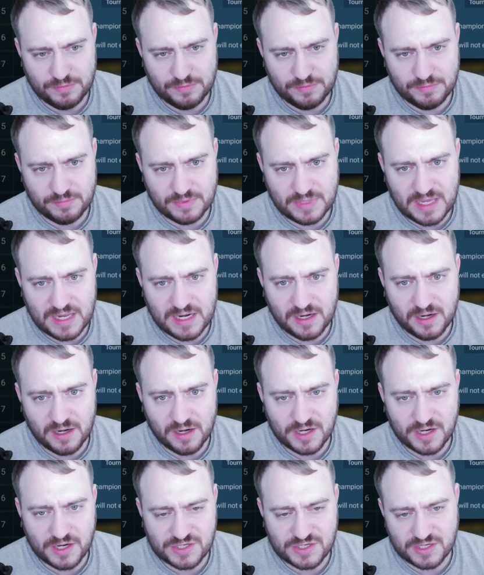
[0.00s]
getting a
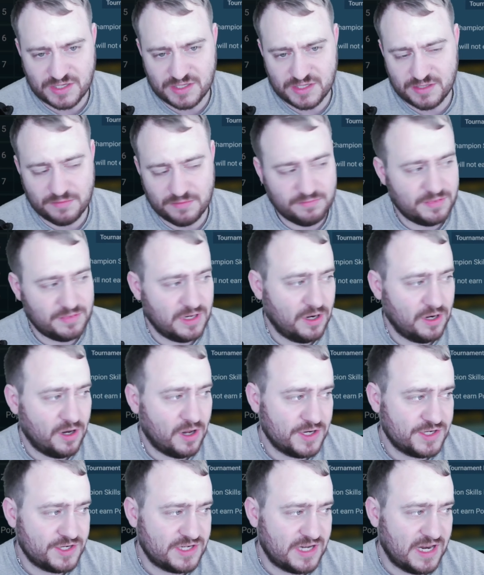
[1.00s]

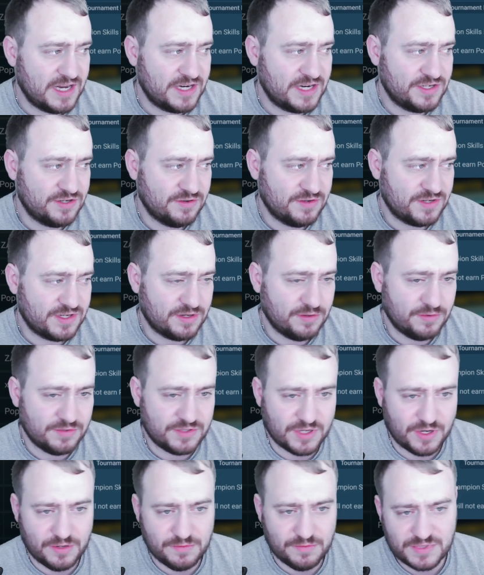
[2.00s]
large selection of skill
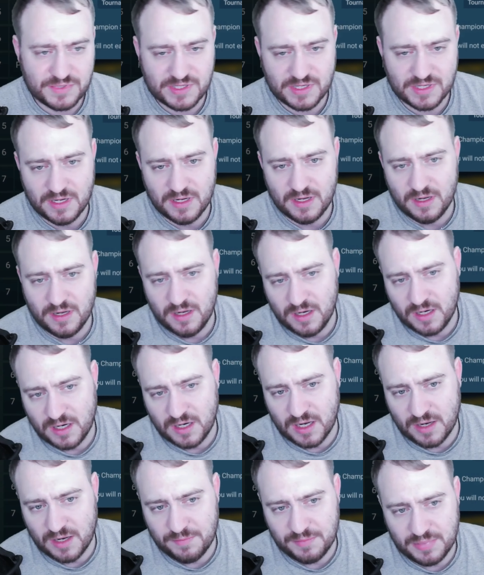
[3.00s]
tomes
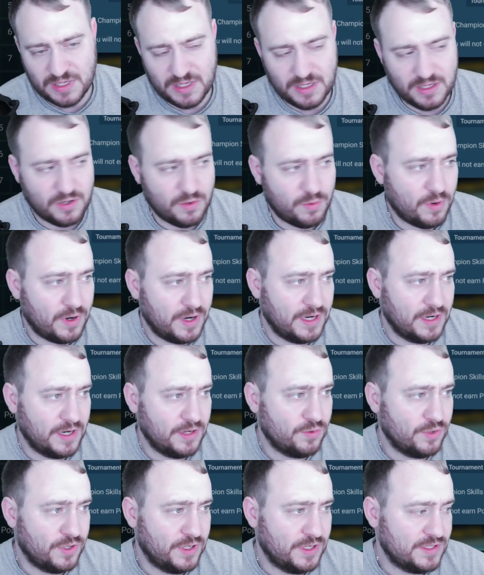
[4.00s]
can be quite
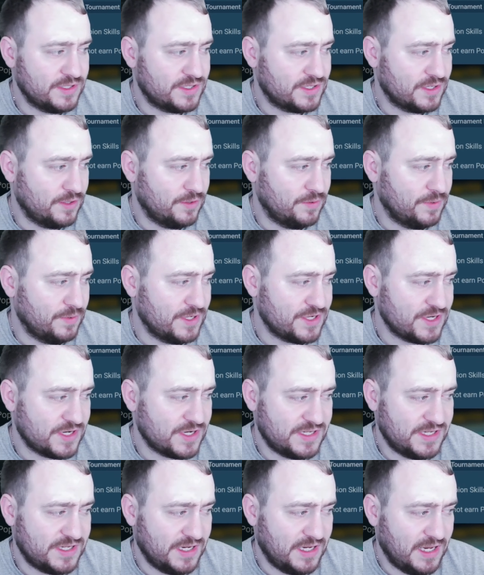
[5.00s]
annoying. So as you can
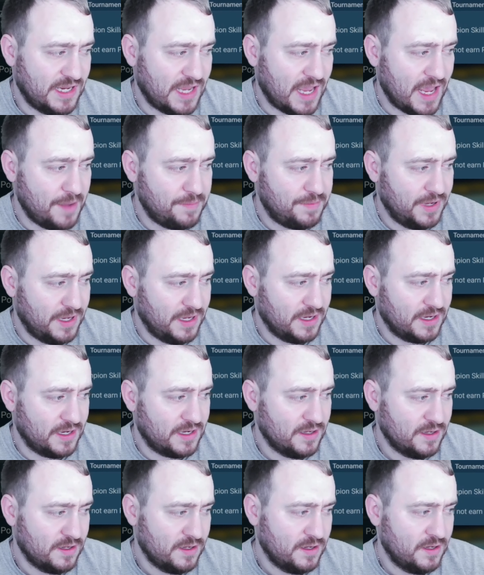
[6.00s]
see,
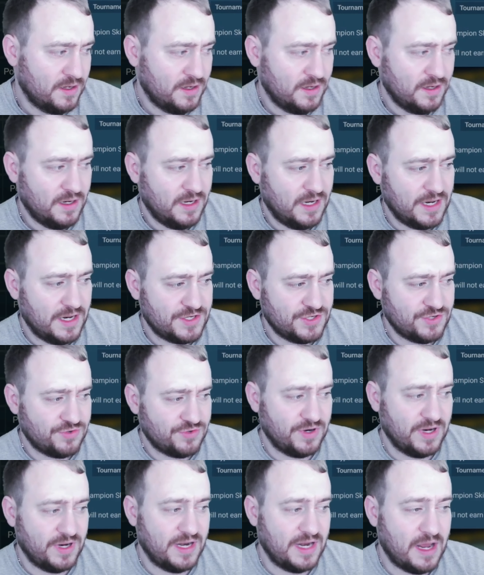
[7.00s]
epic,
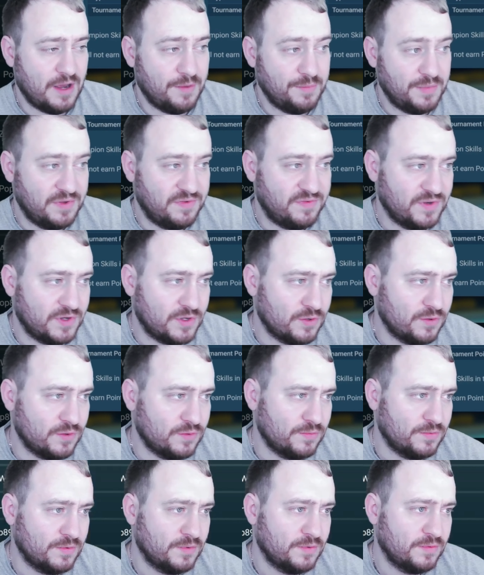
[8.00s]
legendary, and now
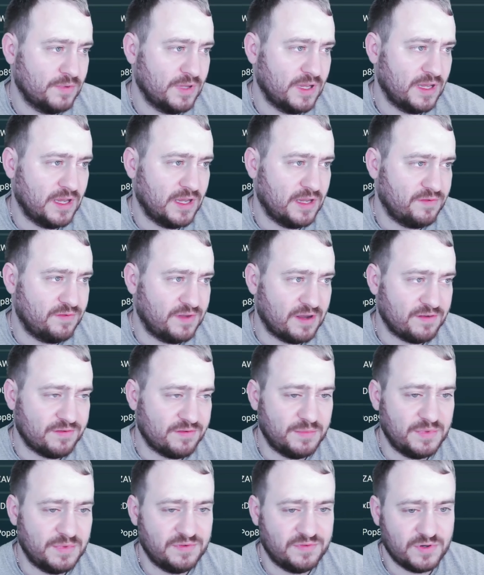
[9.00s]
mythical, if you have a
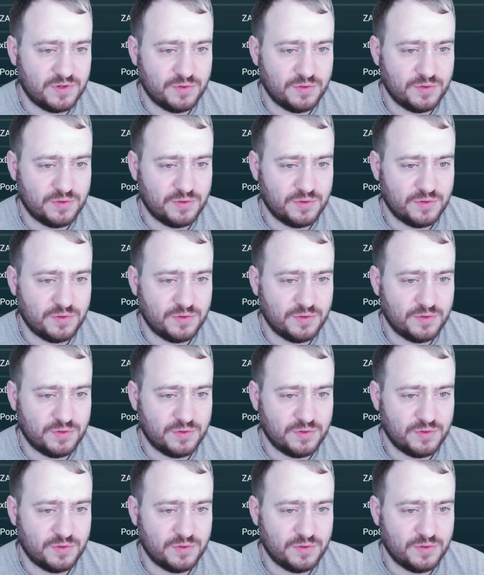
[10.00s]
mythical